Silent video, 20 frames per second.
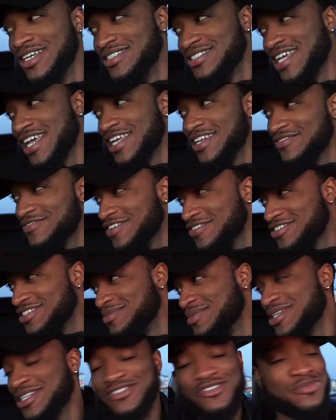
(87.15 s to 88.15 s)
10,
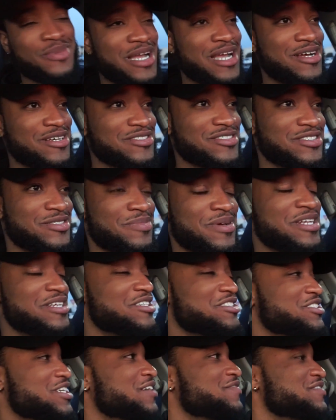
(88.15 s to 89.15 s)
15 minutes from my house,
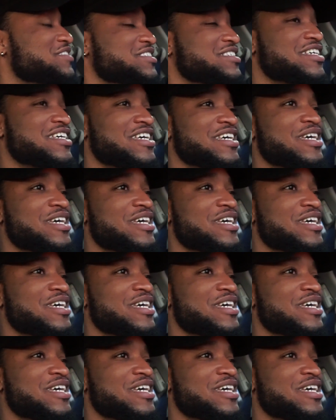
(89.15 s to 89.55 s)
depending on traffic.